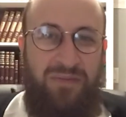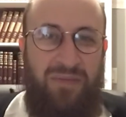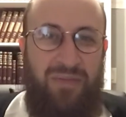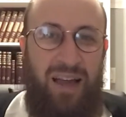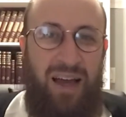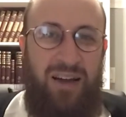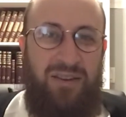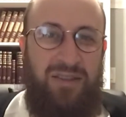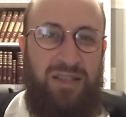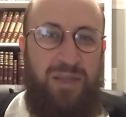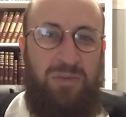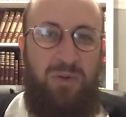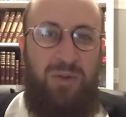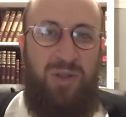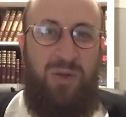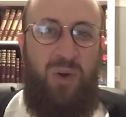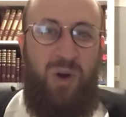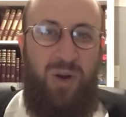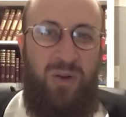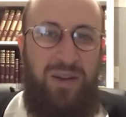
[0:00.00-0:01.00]
How is he supposed
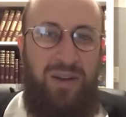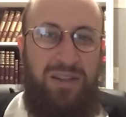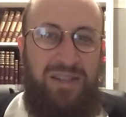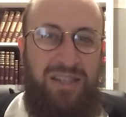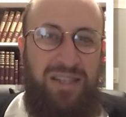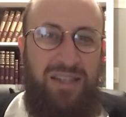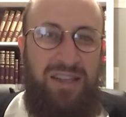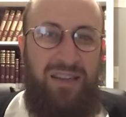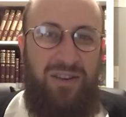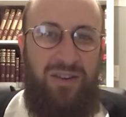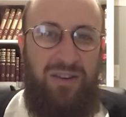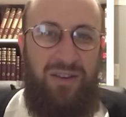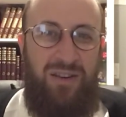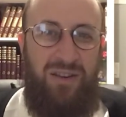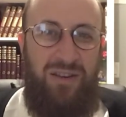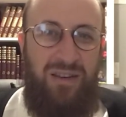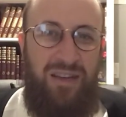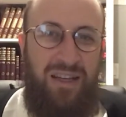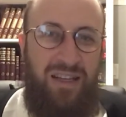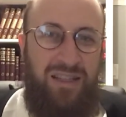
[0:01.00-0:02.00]
to walk around seeing the
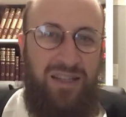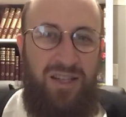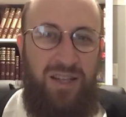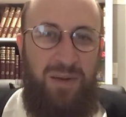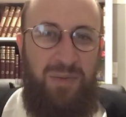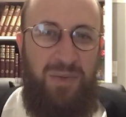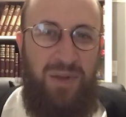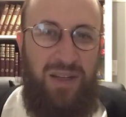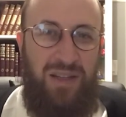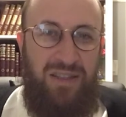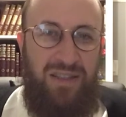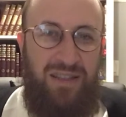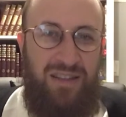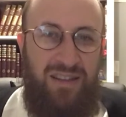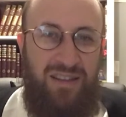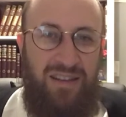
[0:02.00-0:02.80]
earth as Hashem does